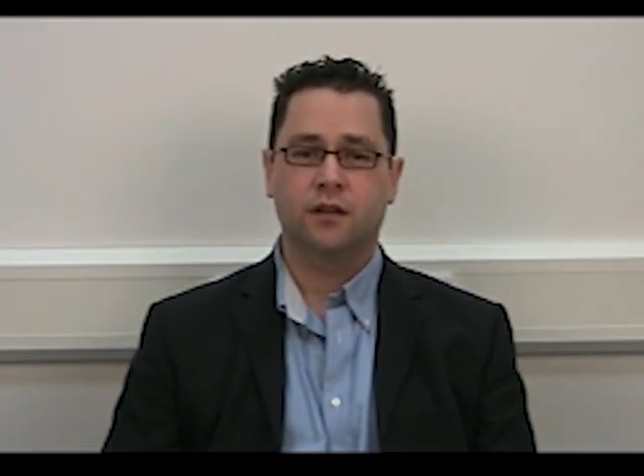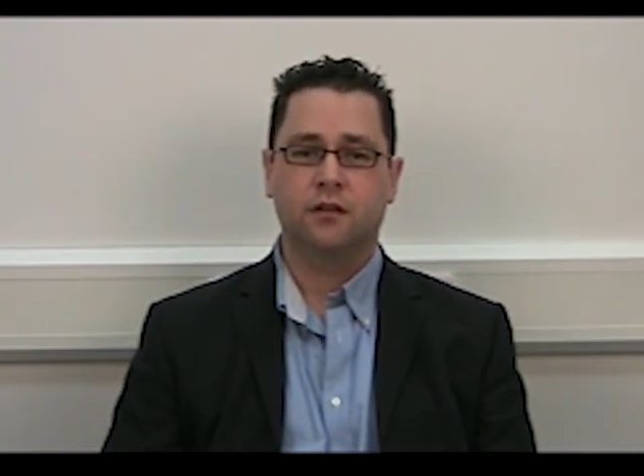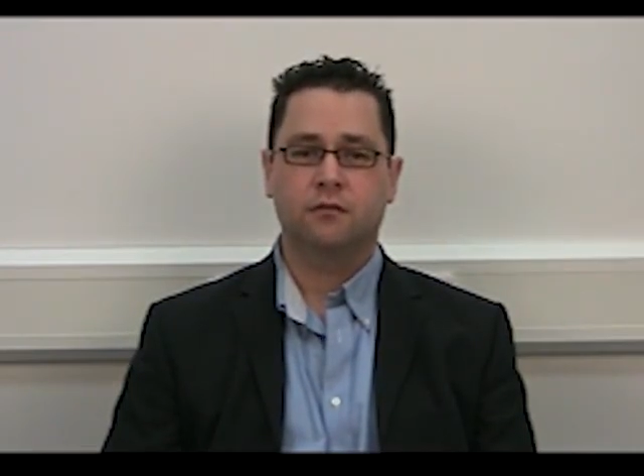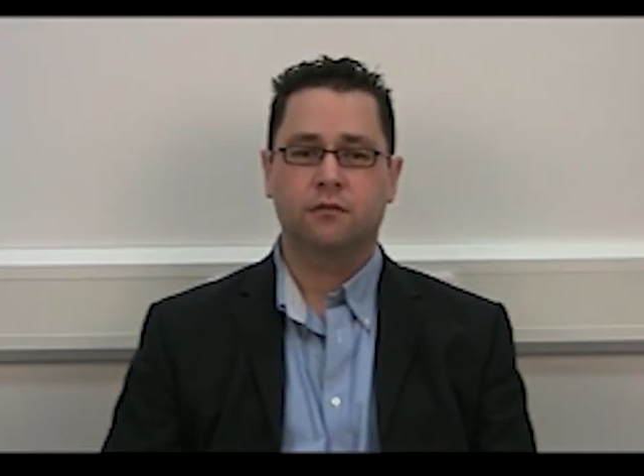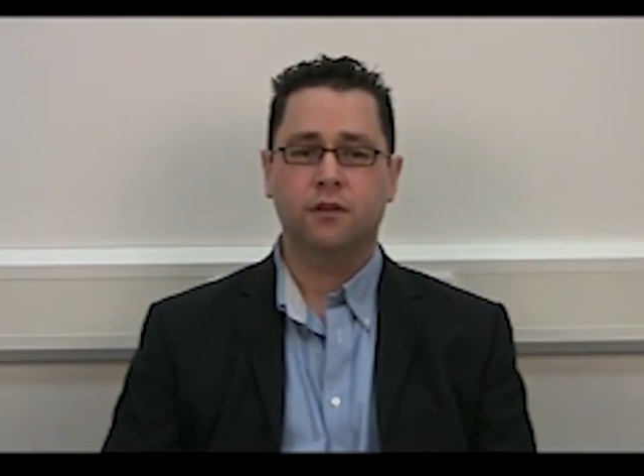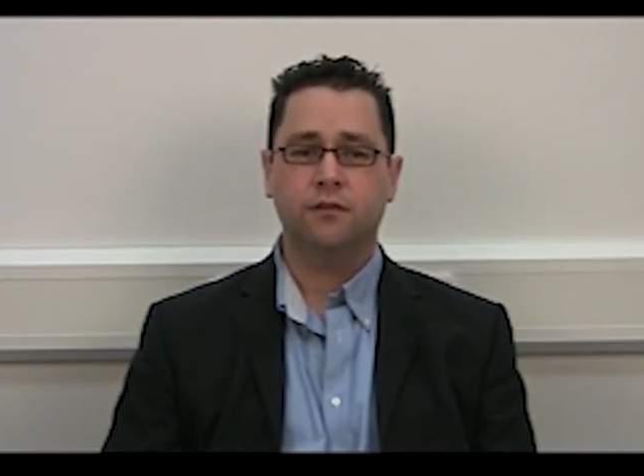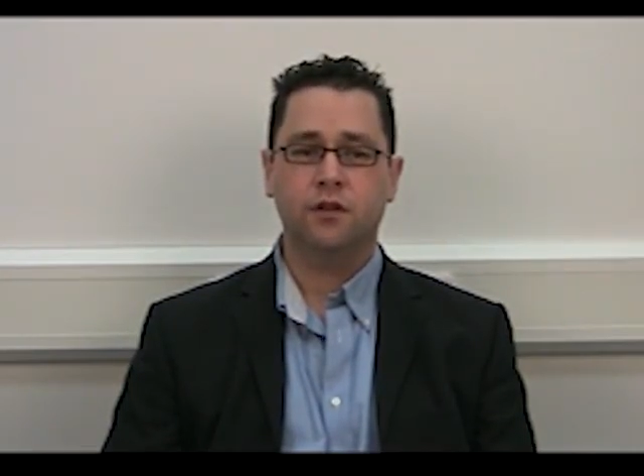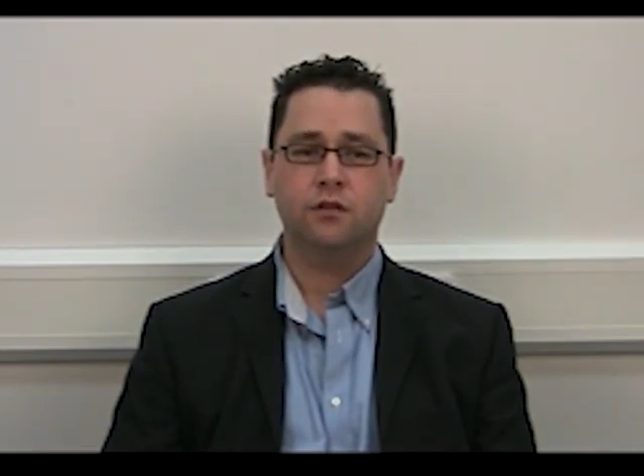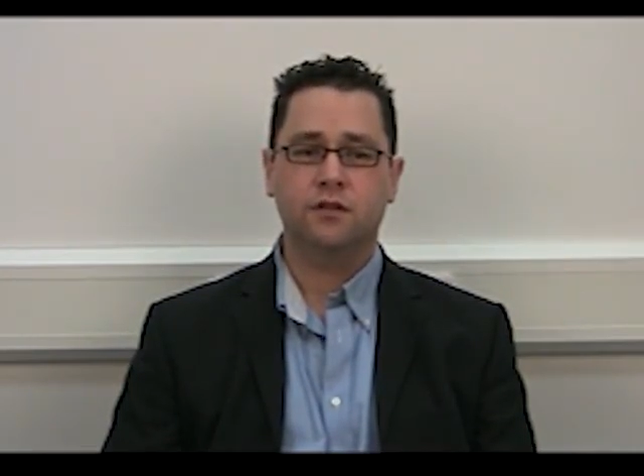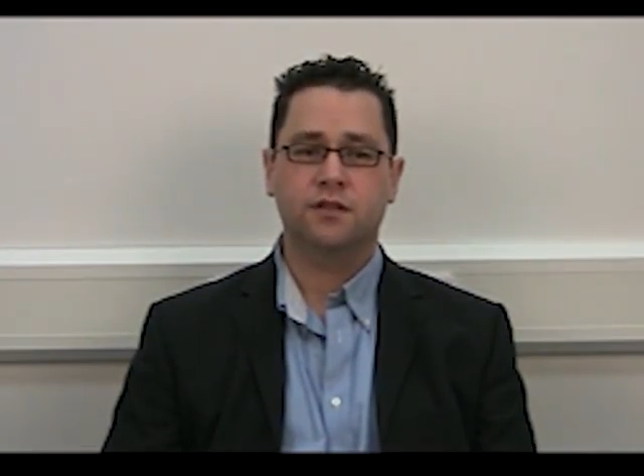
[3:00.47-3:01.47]
If the
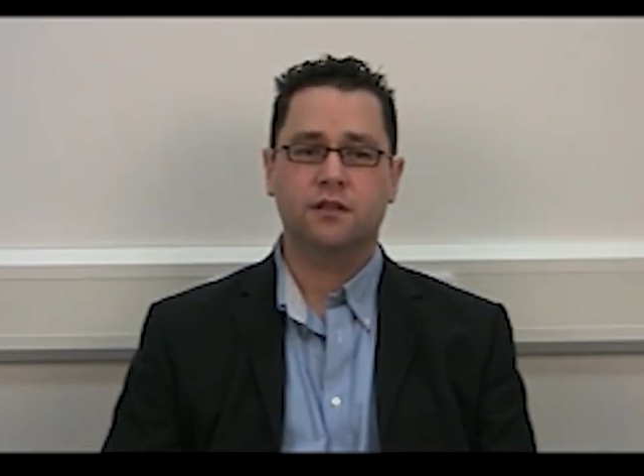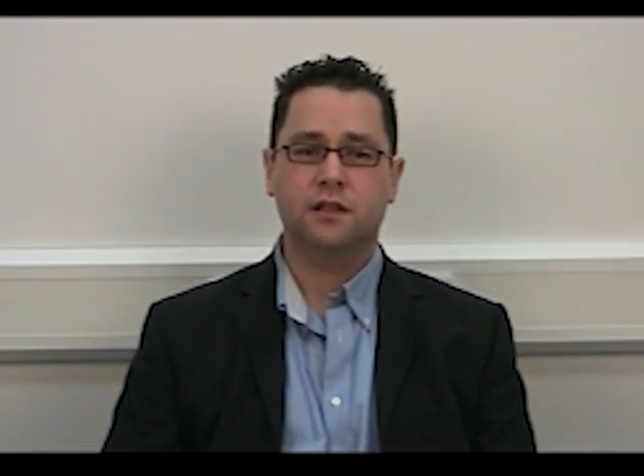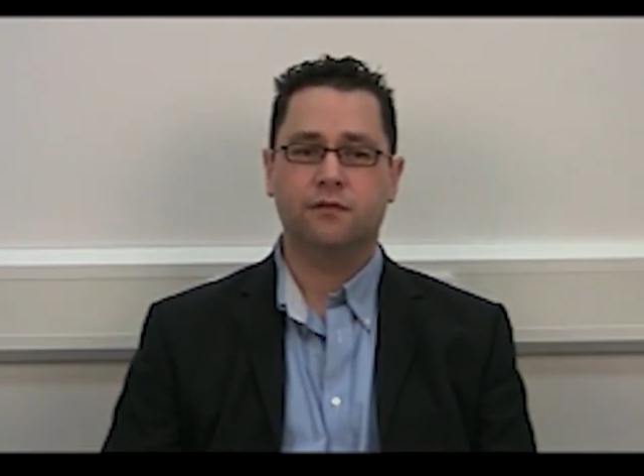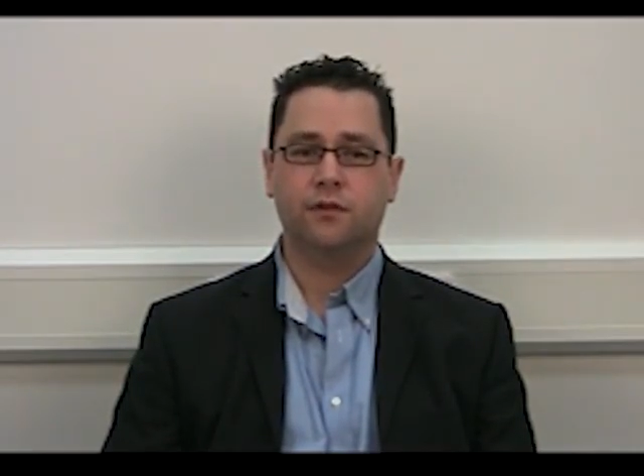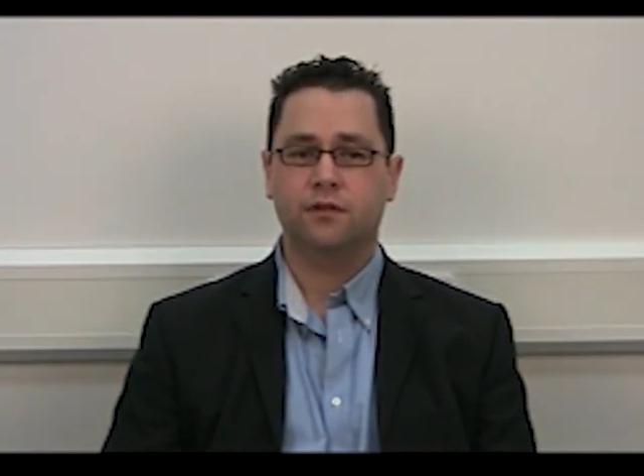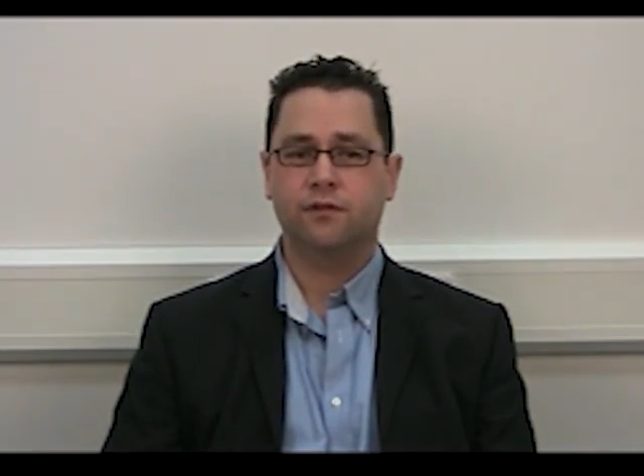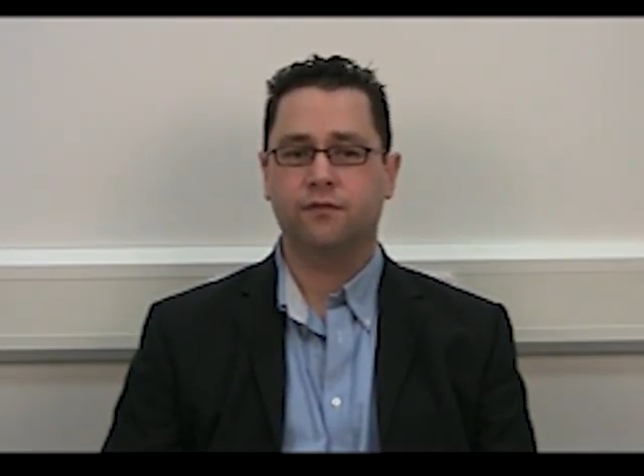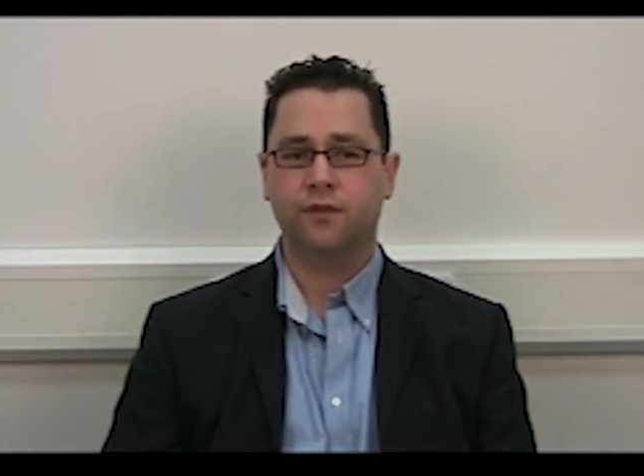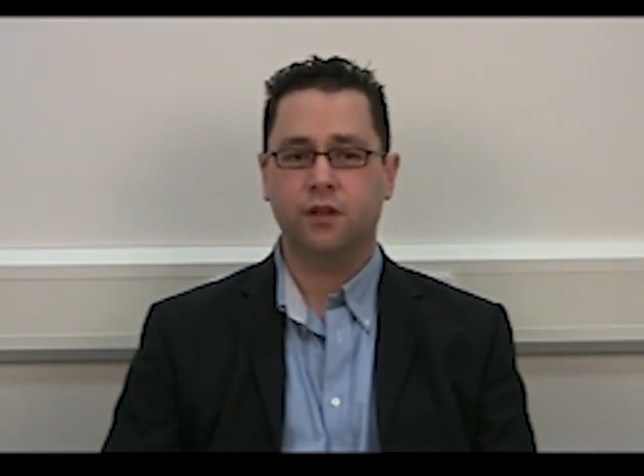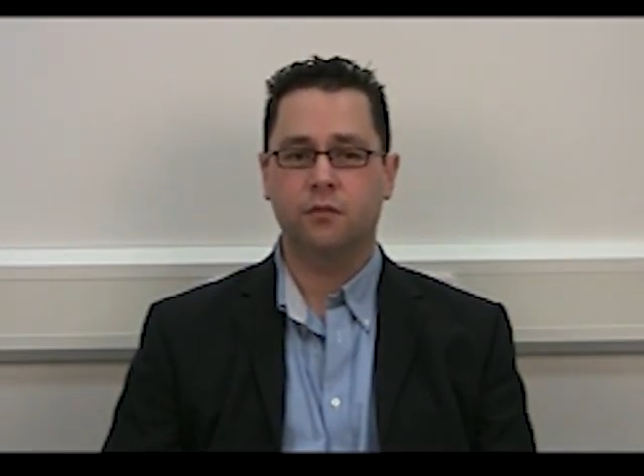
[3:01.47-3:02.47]
units are delivered
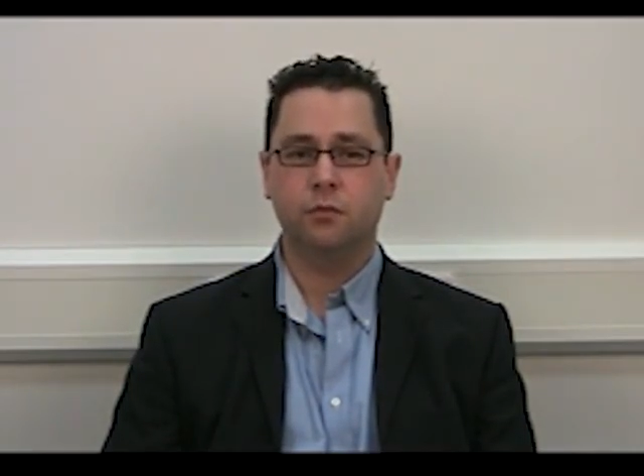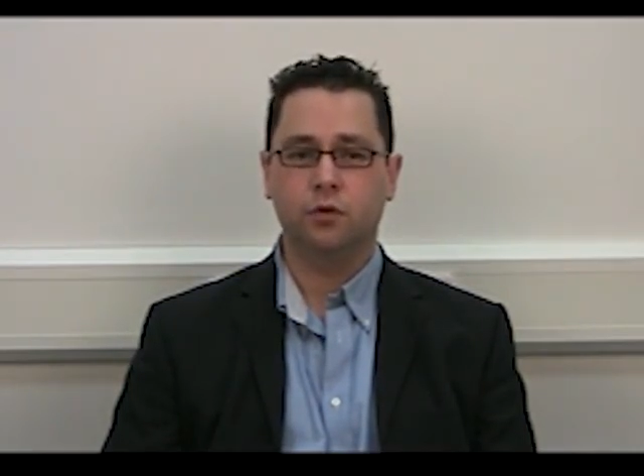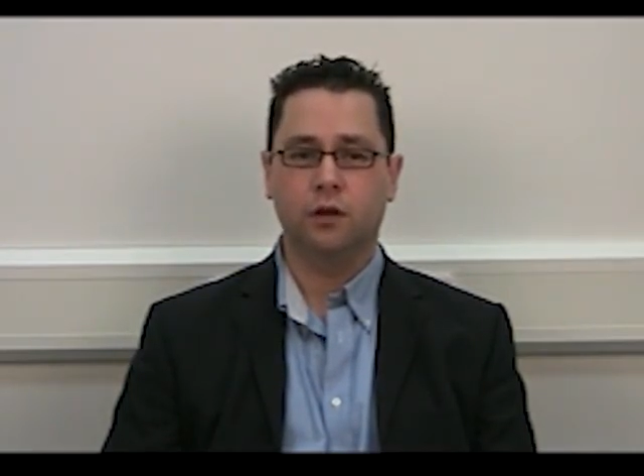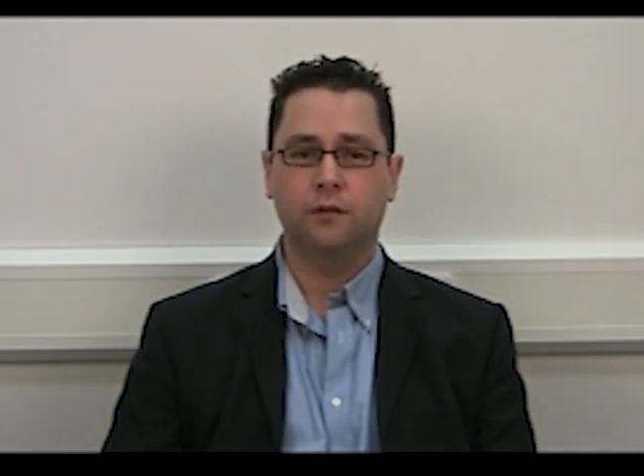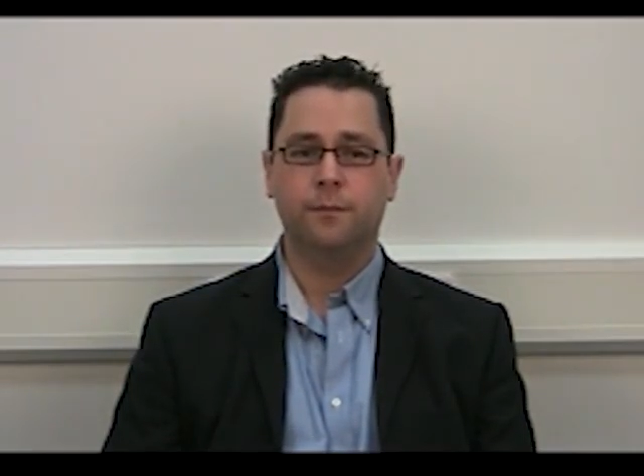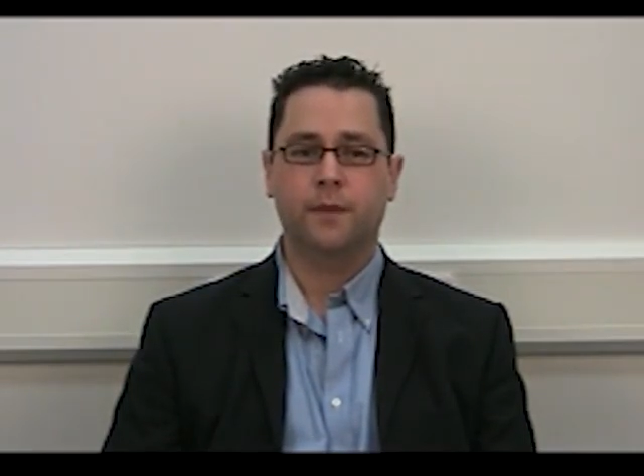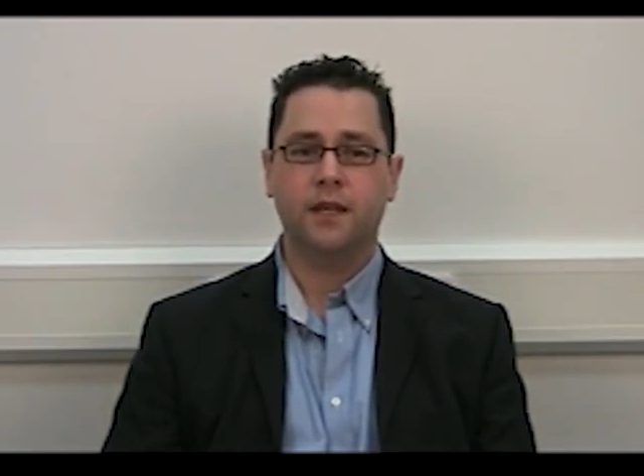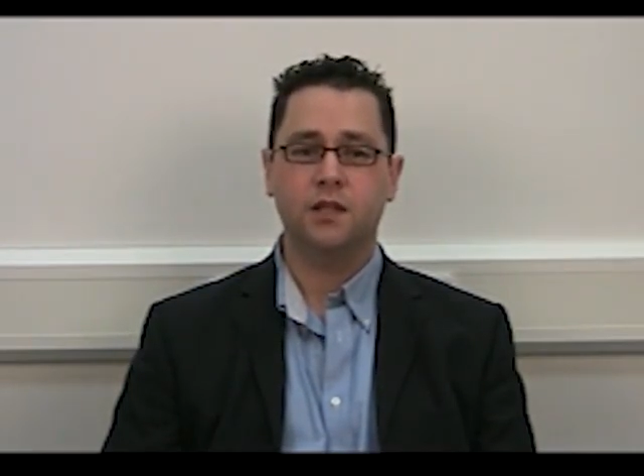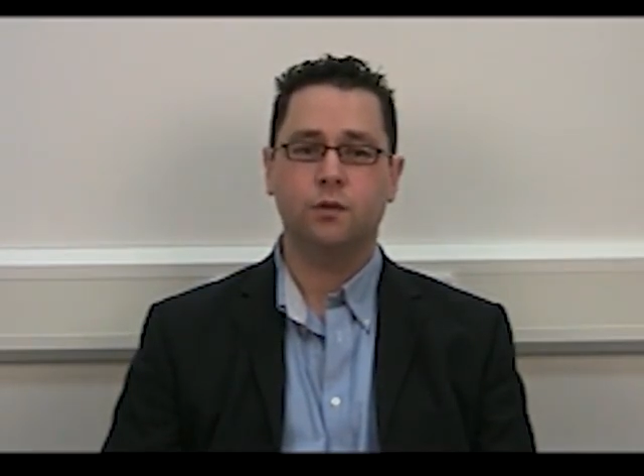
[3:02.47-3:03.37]
via Moodle, it will